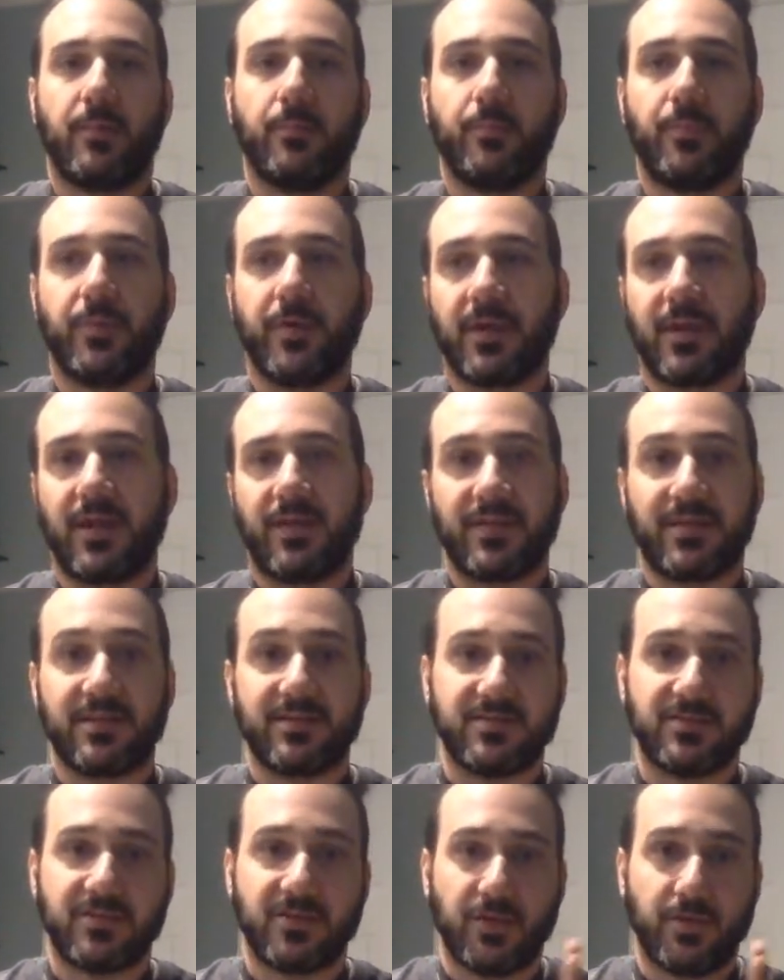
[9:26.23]
But I think this
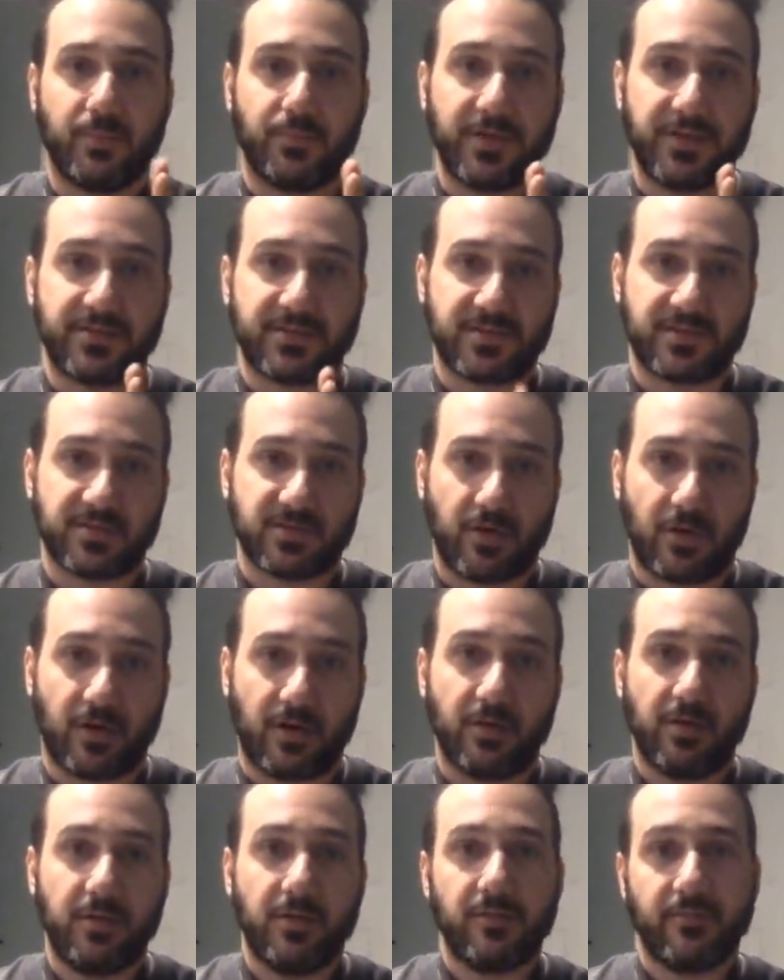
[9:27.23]
is a good place to start.